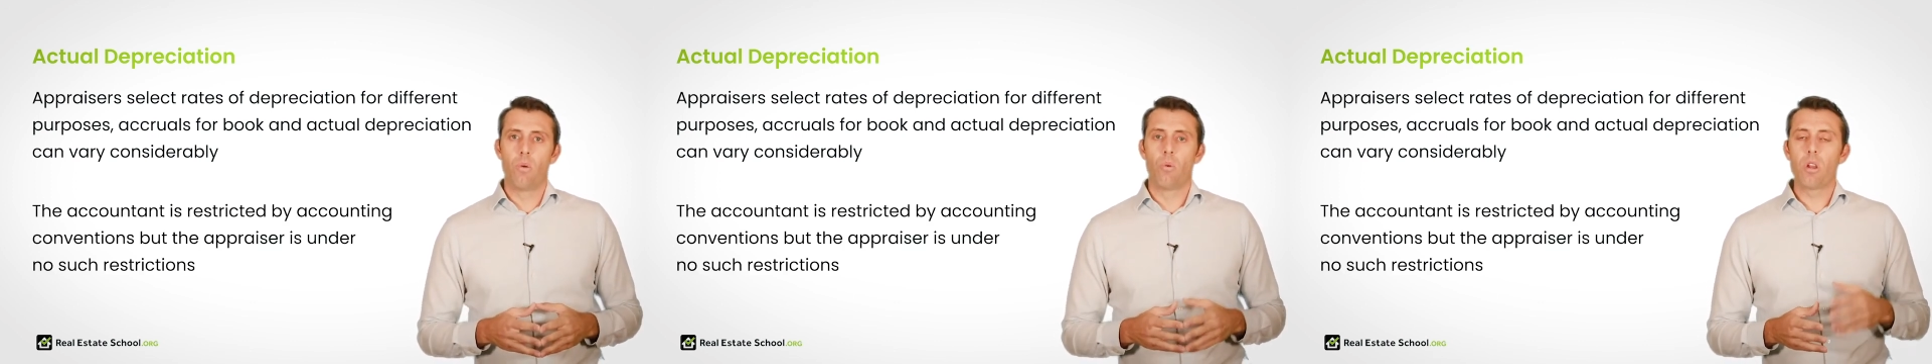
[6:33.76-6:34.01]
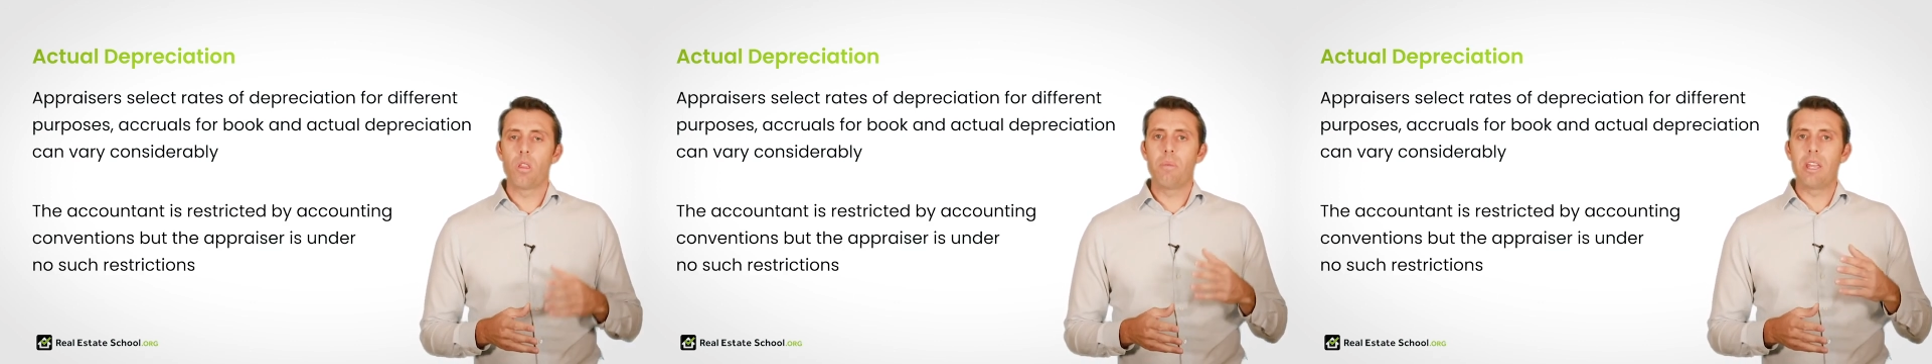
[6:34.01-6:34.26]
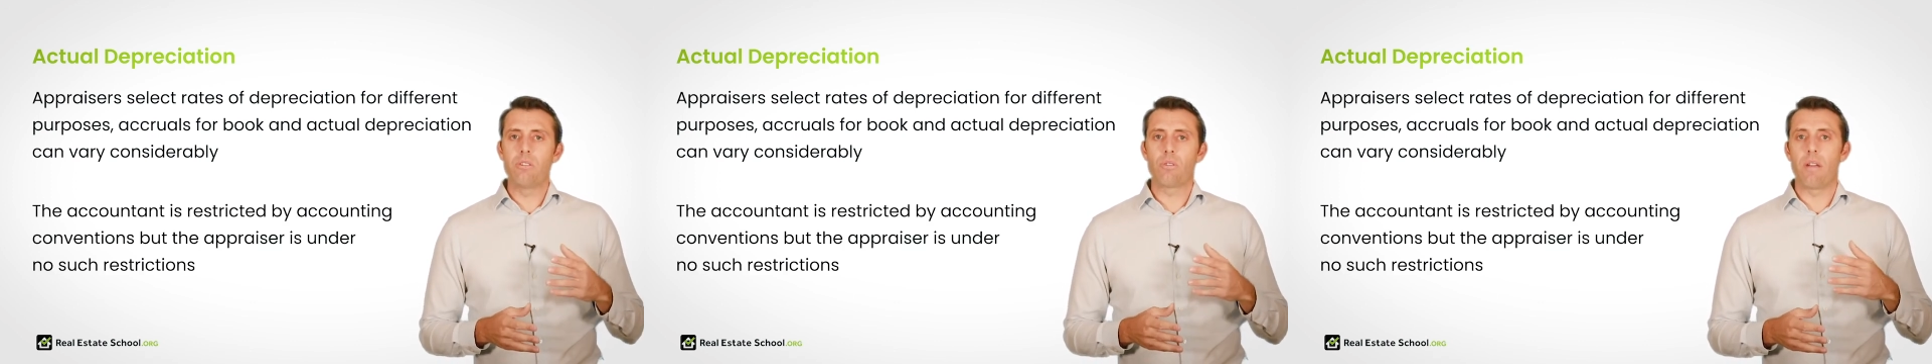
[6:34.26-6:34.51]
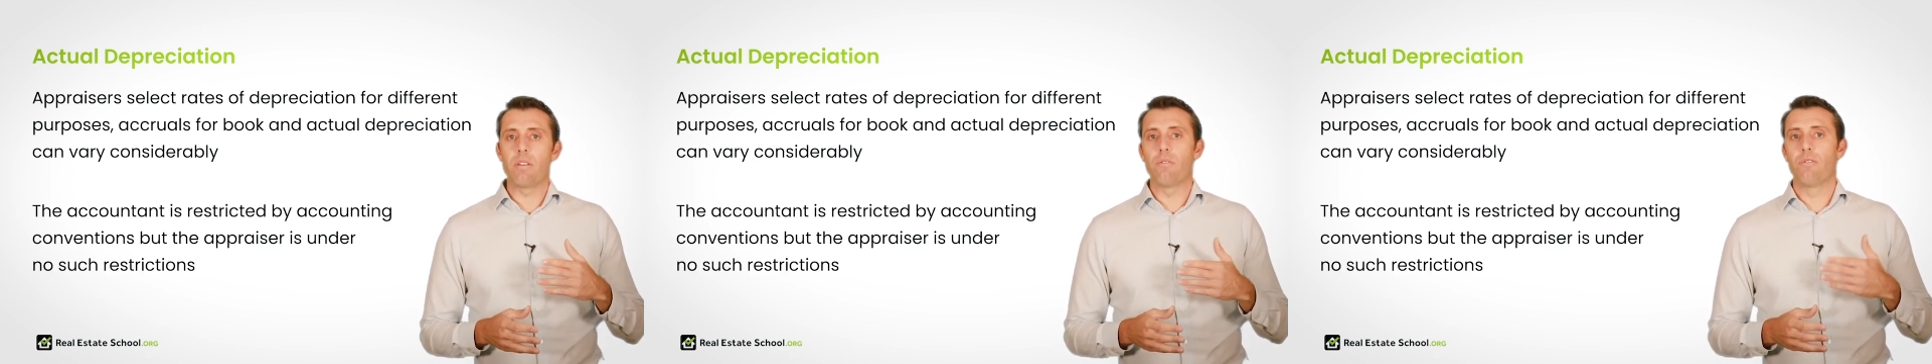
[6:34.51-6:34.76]
One of the main
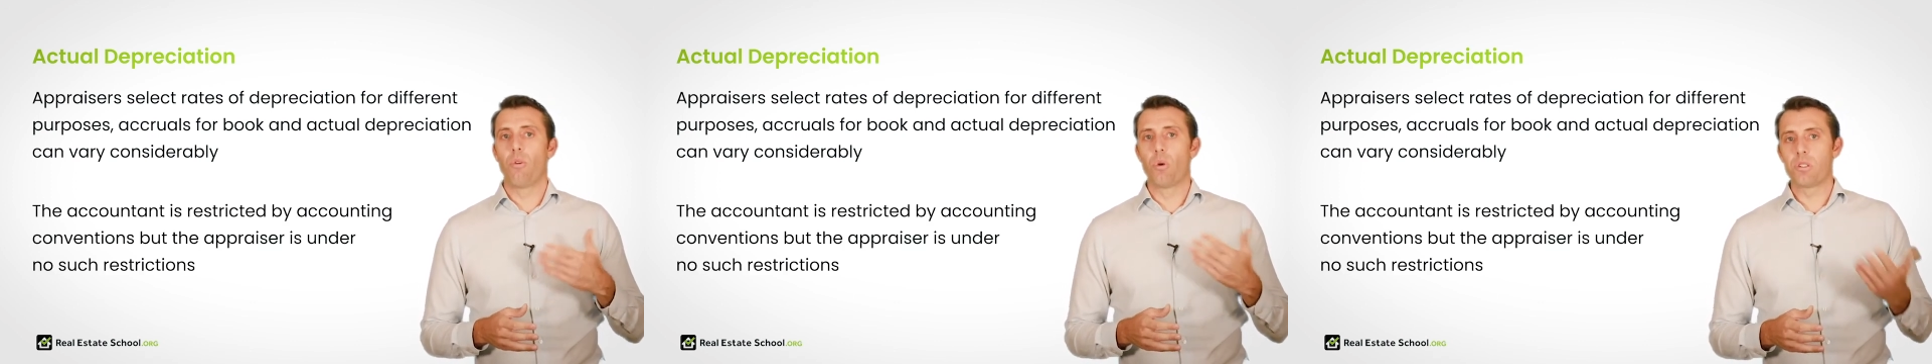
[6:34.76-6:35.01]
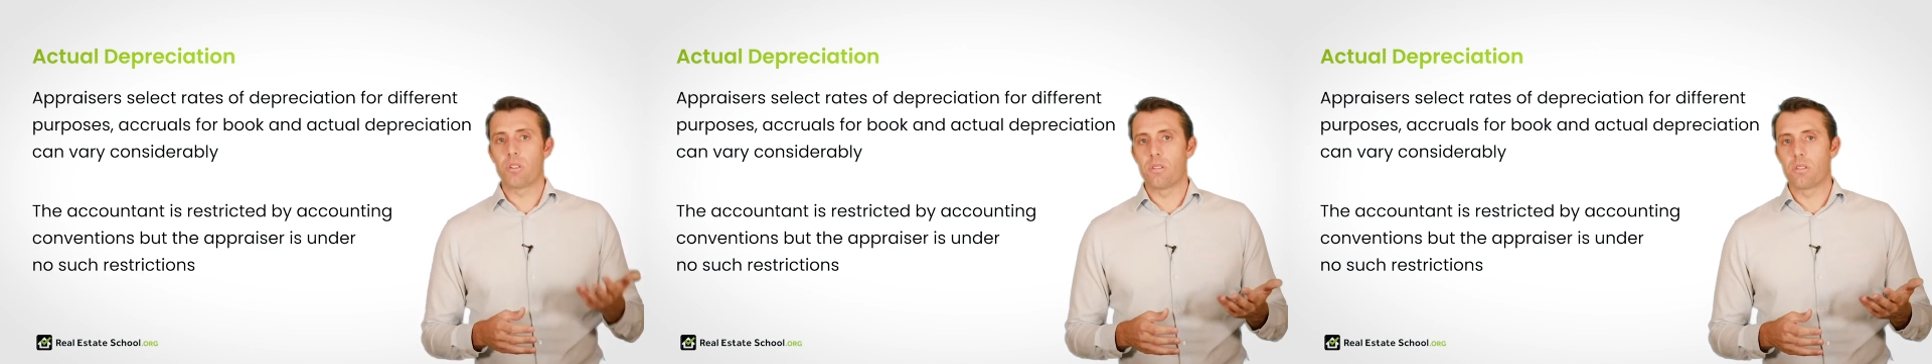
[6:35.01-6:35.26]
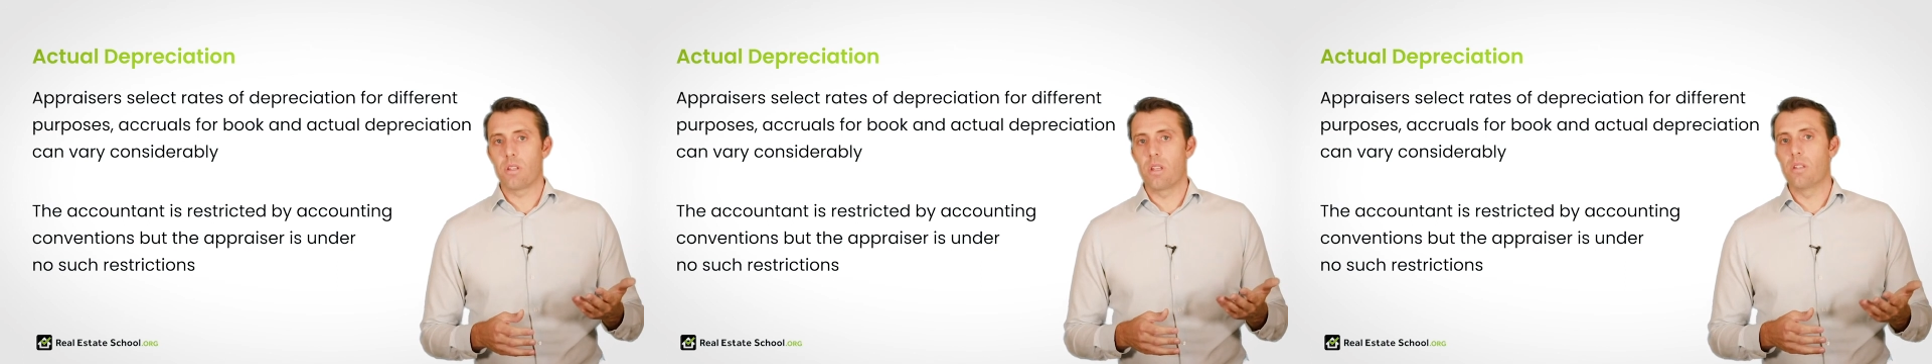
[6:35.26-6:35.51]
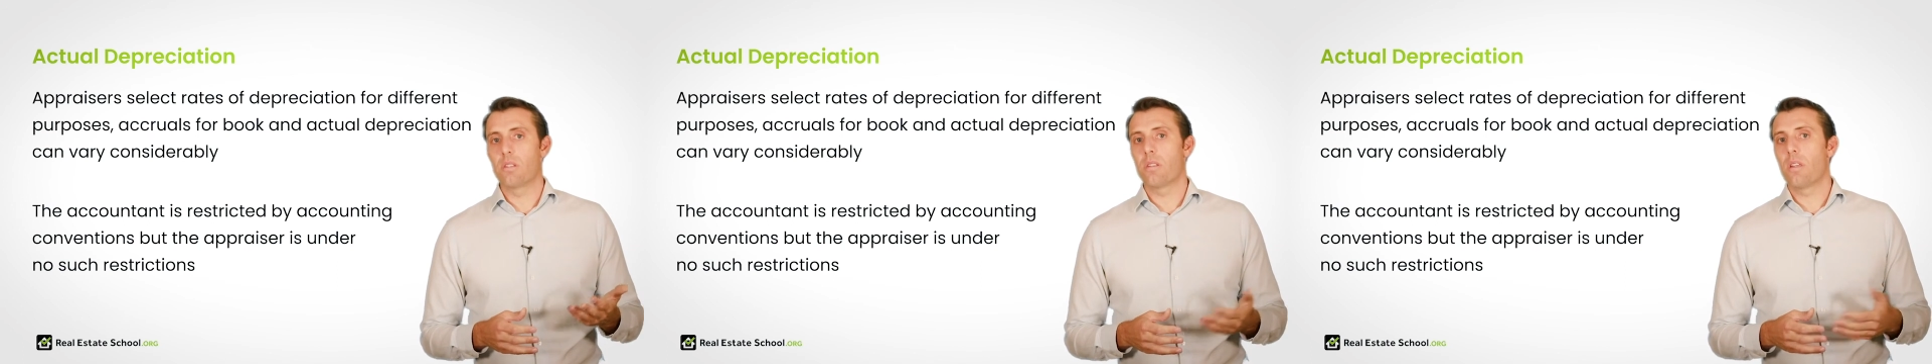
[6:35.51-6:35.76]
driving forces
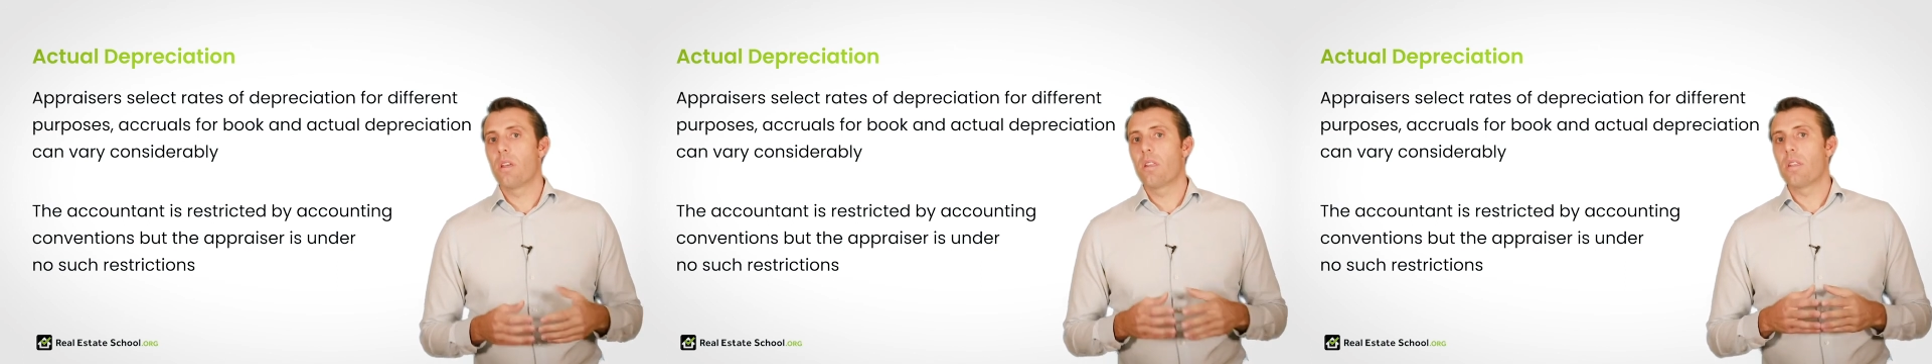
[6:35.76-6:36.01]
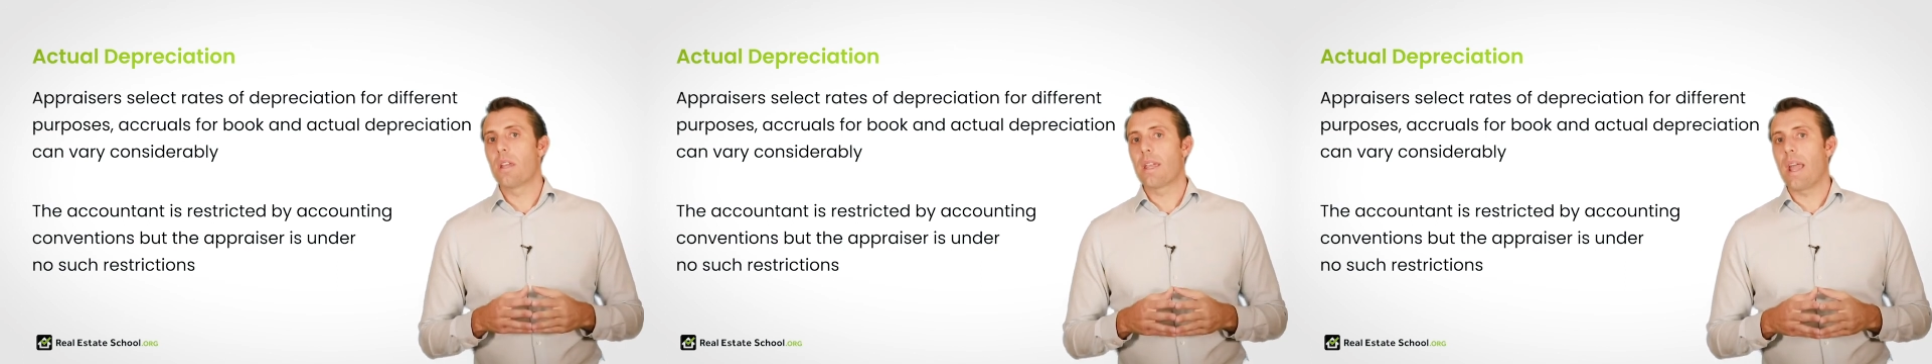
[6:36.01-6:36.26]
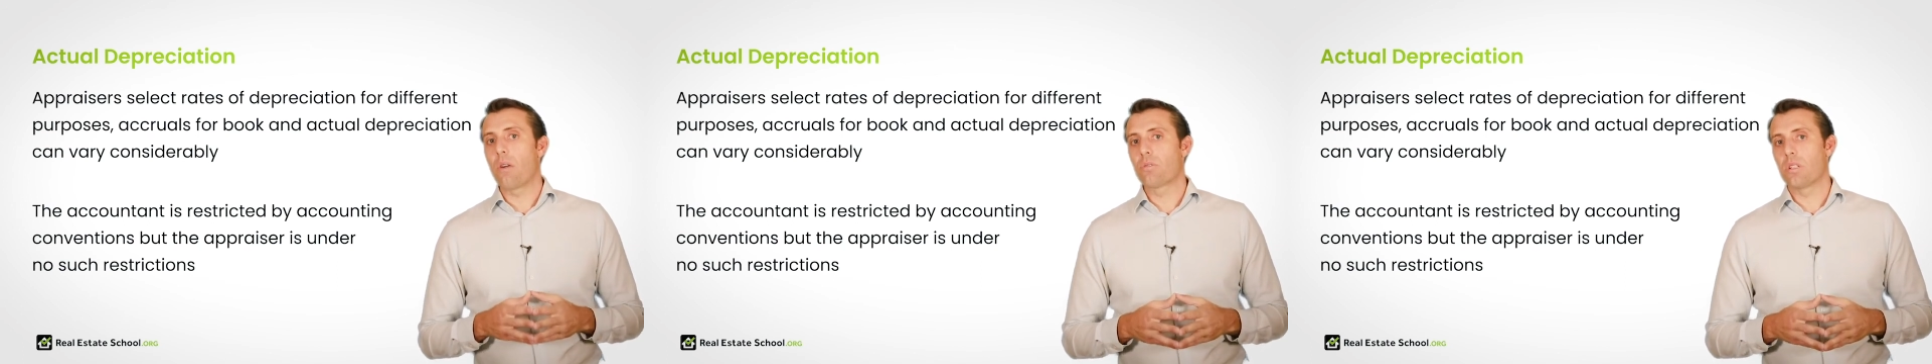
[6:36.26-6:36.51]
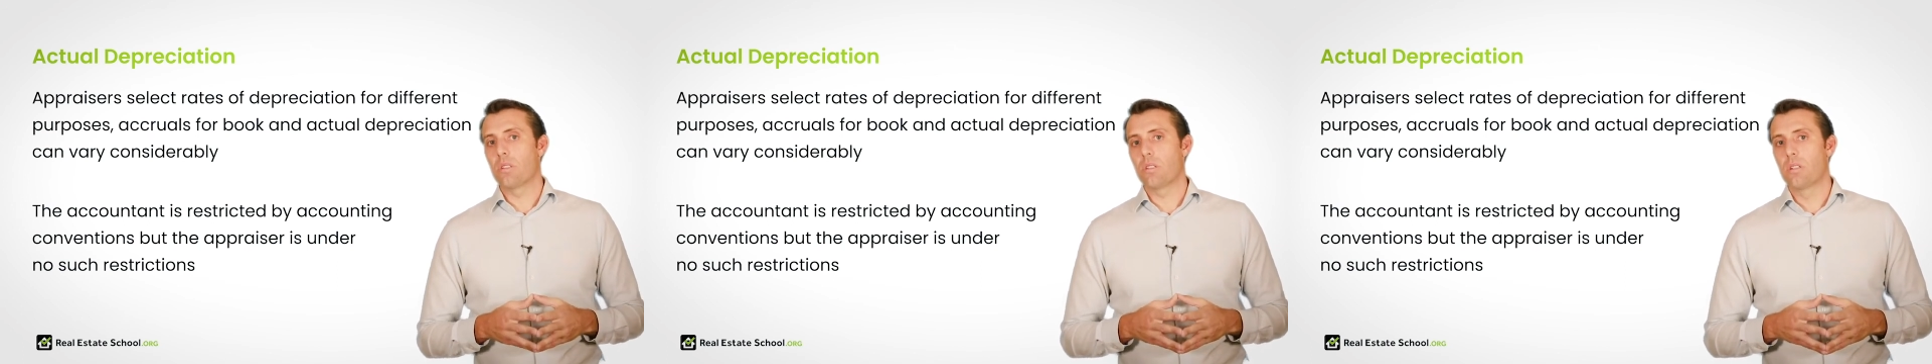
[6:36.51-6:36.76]
is the
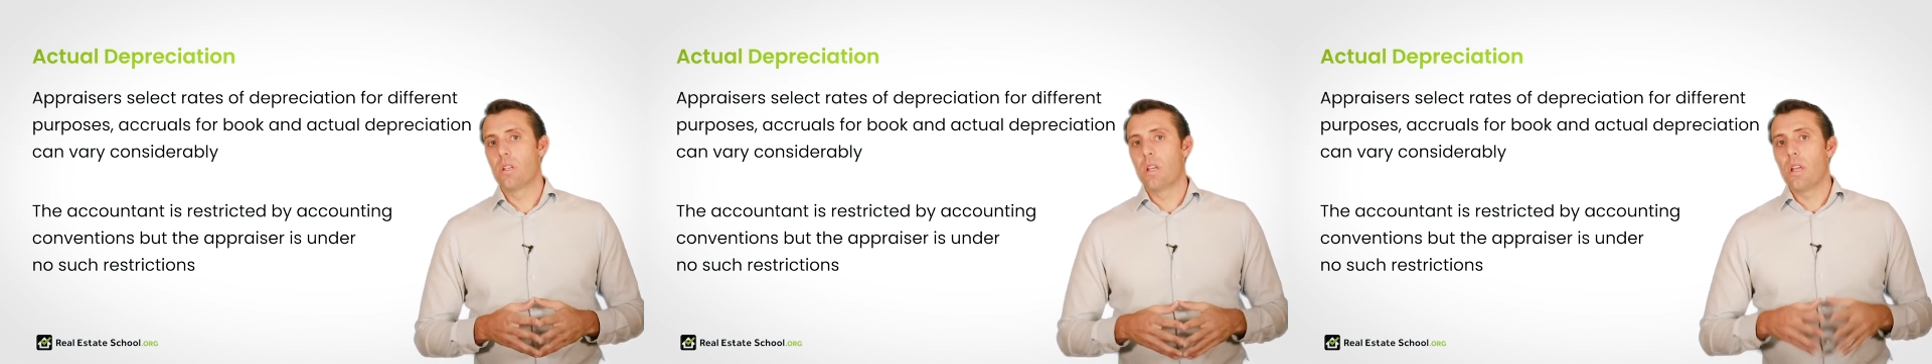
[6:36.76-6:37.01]
accountant